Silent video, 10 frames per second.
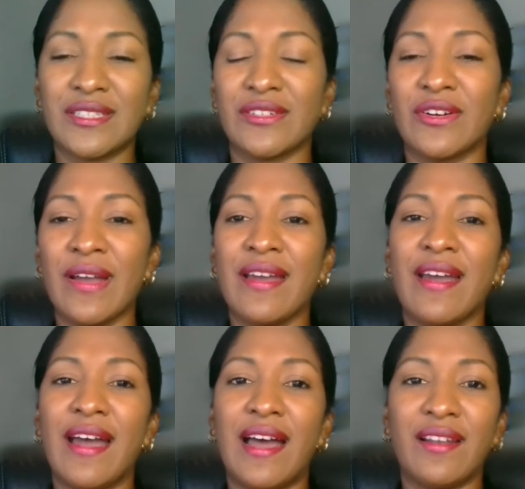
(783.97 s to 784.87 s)
So
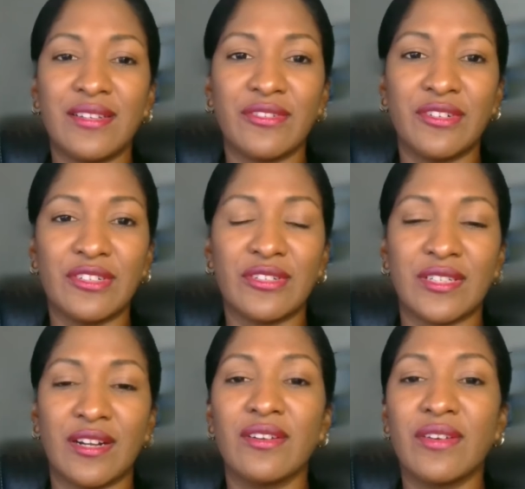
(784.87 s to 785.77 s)
a lot of countries
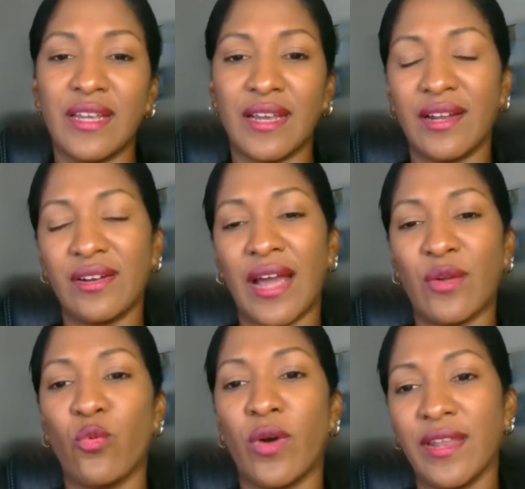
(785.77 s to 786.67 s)
are looking at
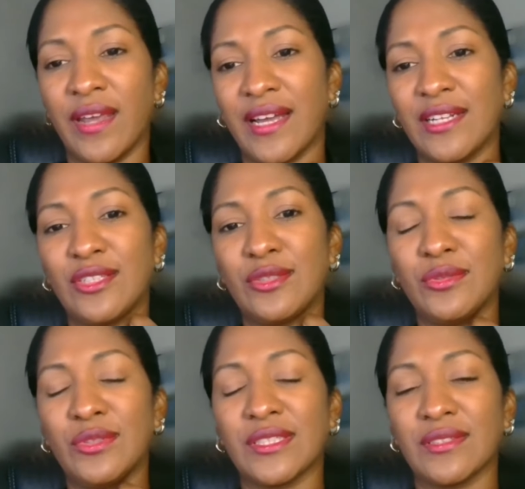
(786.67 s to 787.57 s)
what they can
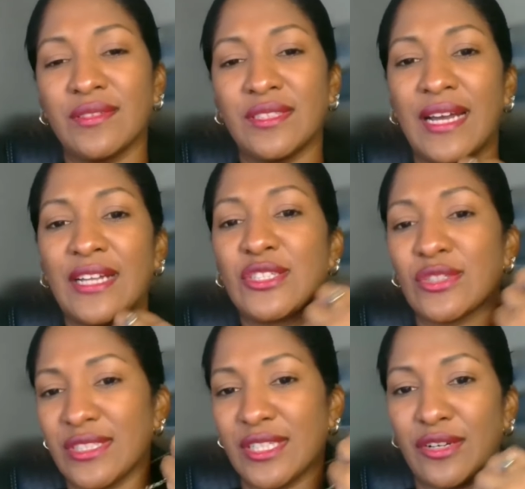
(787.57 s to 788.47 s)
do to
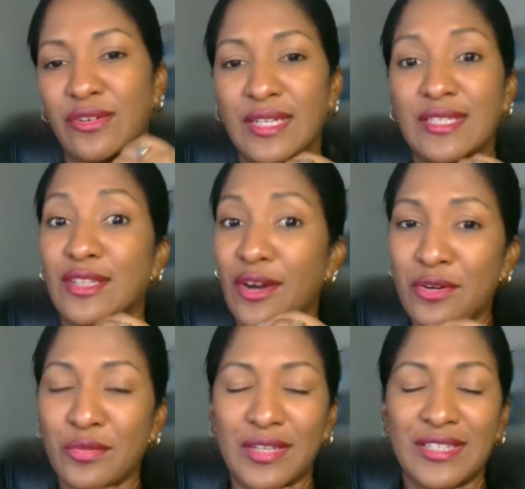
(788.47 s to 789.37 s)
adjust their rates
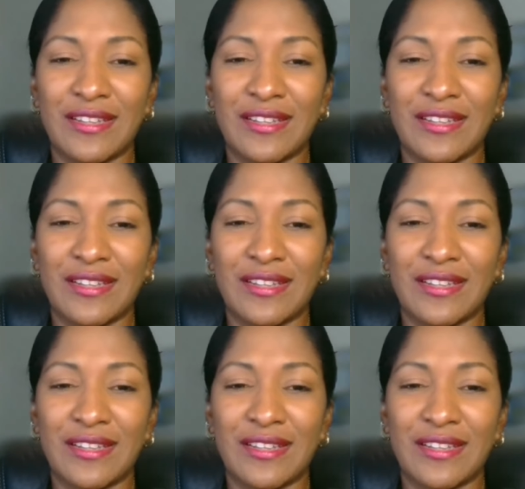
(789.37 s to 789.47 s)
downwards.